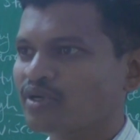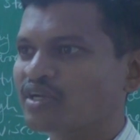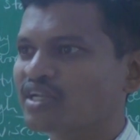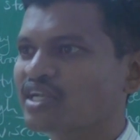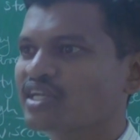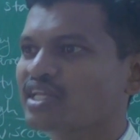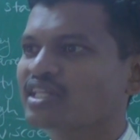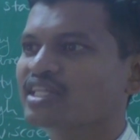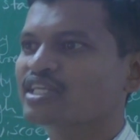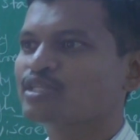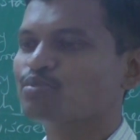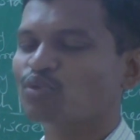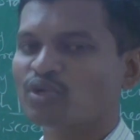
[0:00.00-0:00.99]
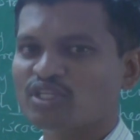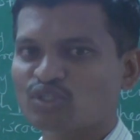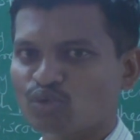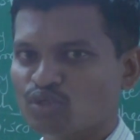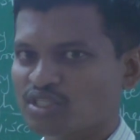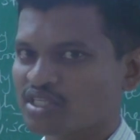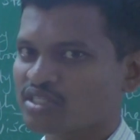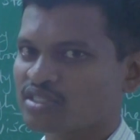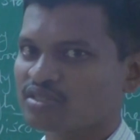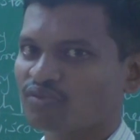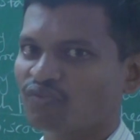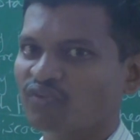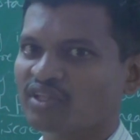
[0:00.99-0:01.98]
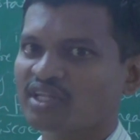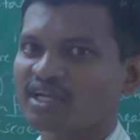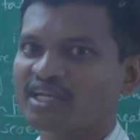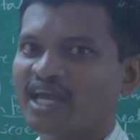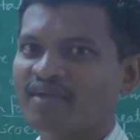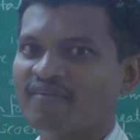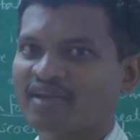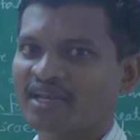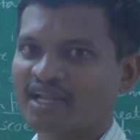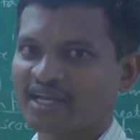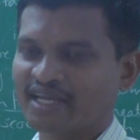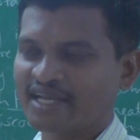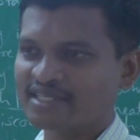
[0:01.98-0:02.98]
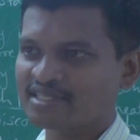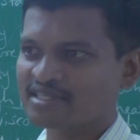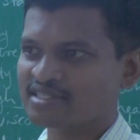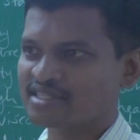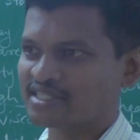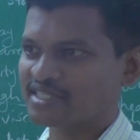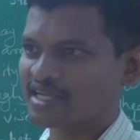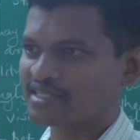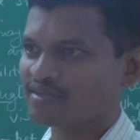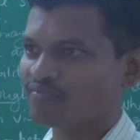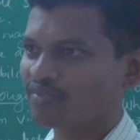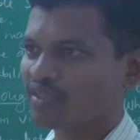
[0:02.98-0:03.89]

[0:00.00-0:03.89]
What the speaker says: treating these protein solutions with divalent cations such as